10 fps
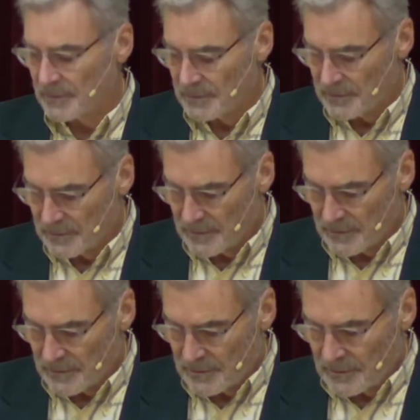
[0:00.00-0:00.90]

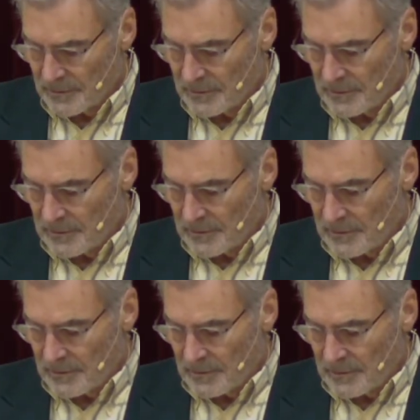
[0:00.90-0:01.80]

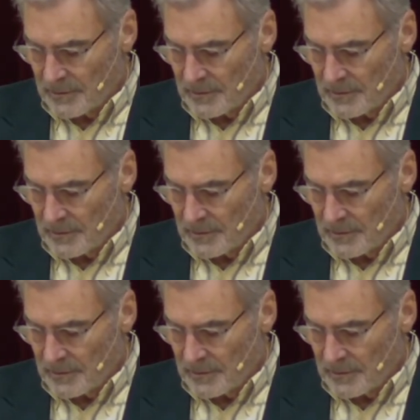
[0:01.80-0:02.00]
(no one is talking)